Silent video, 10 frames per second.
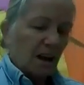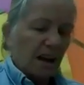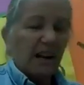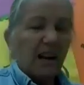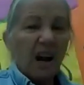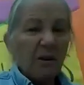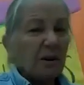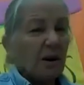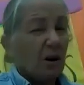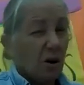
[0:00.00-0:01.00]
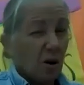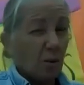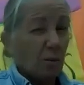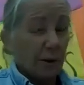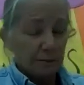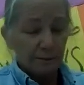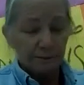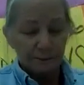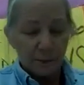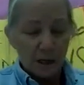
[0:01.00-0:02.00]
And I would hope
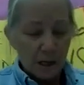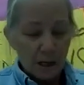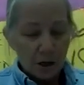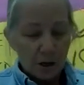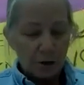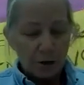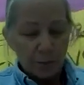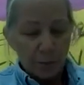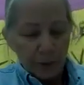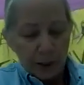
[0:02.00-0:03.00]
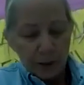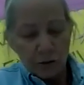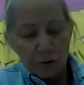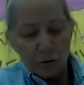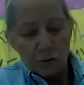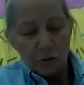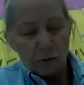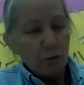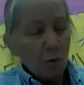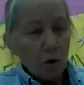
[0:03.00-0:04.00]
that pretty
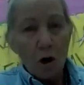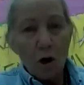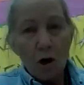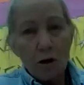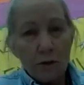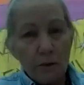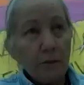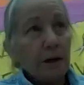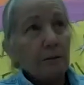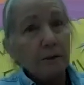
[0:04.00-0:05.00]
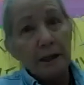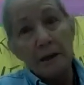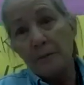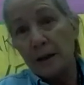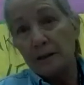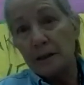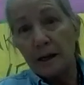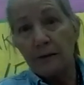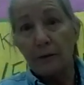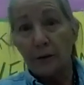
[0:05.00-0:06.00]
soon we're all going to be able to get back
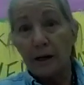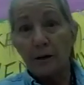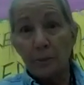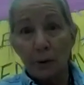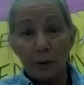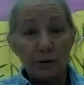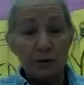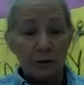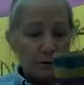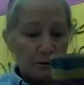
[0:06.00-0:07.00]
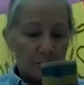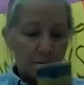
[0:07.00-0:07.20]
together in person.